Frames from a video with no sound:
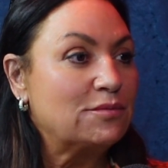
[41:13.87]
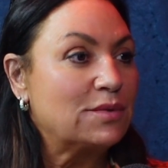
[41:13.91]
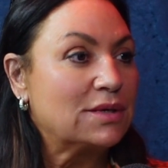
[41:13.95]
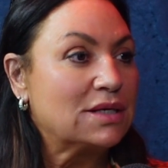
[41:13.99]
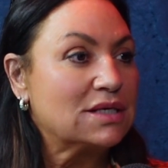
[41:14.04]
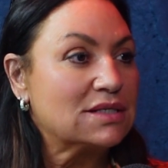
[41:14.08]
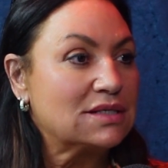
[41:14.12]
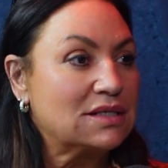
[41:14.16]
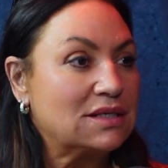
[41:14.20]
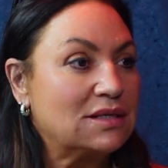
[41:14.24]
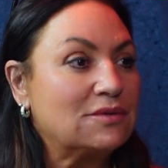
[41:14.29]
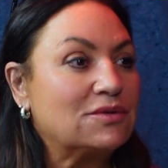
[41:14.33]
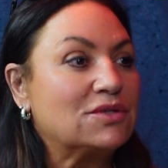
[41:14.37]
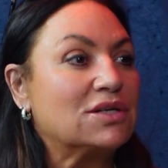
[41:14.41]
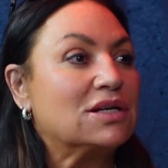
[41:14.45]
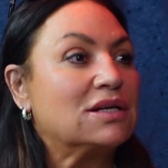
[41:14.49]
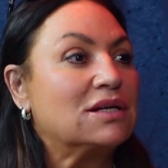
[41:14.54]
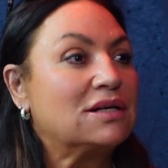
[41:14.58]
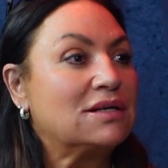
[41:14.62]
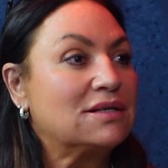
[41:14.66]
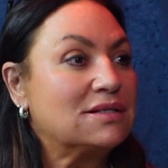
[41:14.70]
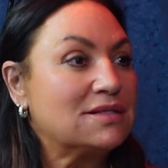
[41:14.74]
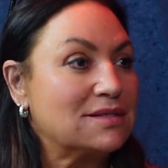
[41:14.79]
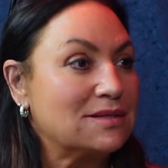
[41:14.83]
But I said, I'm going to
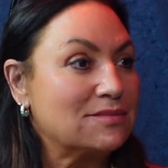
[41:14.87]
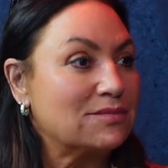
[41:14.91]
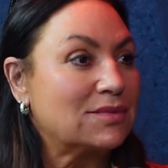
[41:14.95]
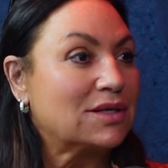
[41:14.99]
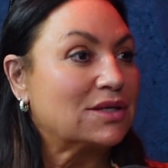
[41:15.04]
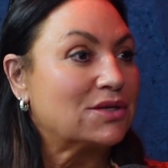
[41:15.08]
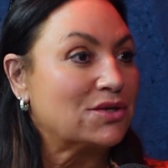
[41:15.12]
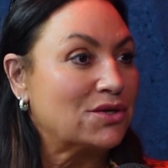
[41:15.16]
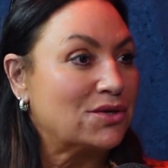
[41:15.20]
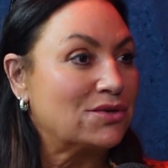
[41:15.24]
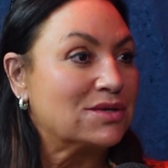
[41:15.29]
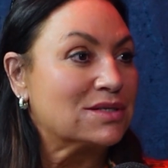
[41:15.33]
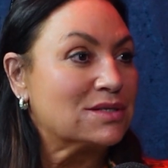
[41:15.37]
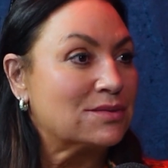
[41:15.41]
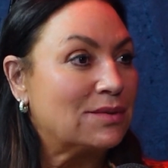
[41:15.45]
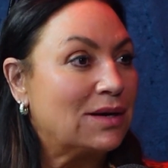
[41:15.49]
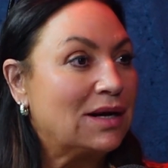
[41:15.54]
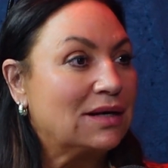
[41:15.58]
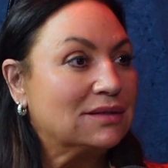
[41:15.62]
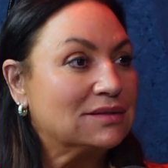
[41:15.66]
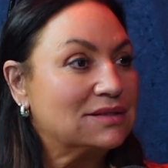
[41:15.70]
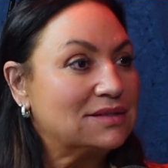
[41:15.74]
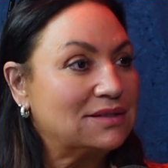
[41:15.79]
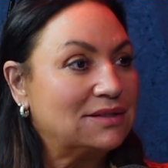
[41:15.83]
learn something new as
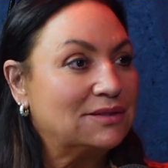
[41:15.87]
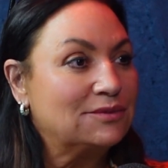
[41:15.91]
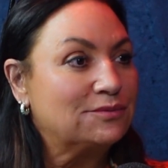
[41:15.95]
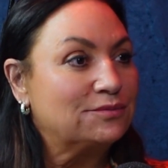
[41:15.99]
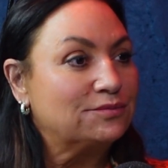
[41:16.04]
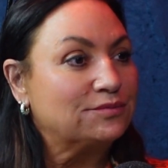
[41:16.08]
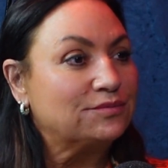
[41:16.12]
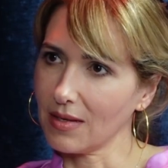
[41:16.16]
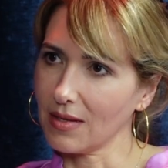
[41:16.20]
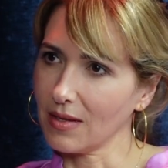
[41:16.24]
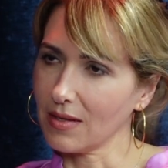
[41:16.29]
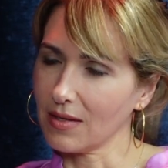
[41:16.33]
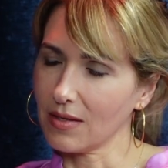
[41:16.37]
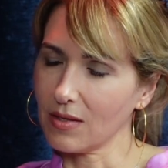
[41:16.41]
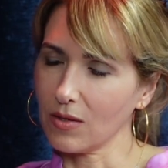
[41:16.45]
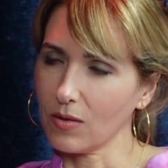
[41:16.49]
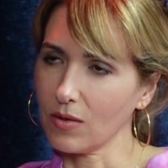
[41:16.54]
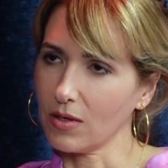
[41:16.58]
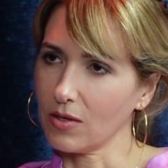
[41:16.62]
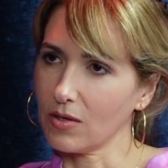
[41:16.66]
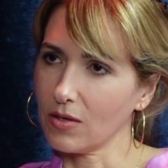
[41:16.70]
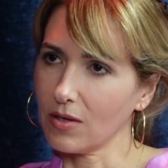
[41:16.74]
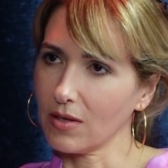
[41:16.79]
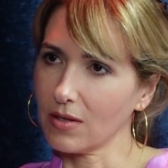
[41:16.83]
well. So that's so
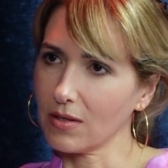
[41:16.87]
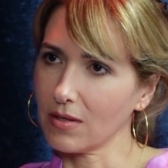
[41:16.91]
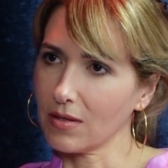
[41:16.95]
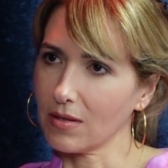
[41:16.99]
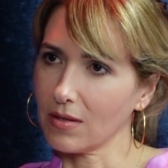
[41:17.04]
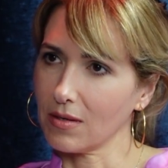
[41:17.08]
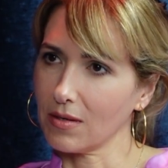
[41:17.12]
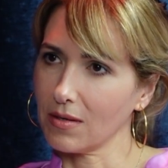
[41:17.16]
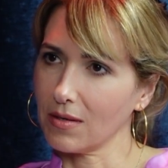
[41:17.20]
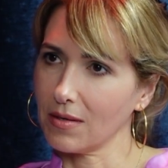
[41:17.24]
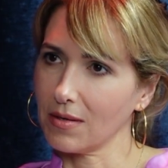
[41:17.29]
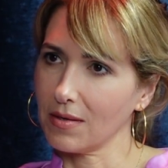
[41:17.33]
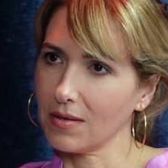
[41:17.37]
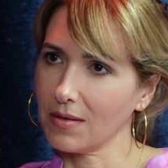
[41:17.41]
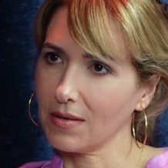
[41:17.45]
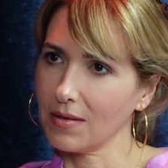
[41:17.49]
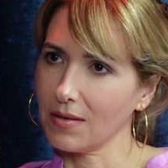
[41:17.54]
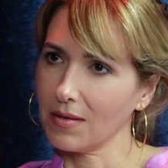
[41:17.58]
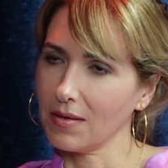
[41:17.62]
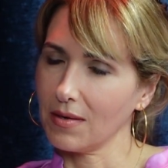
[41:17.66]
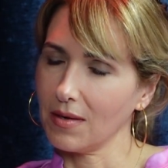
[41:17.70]
interesting.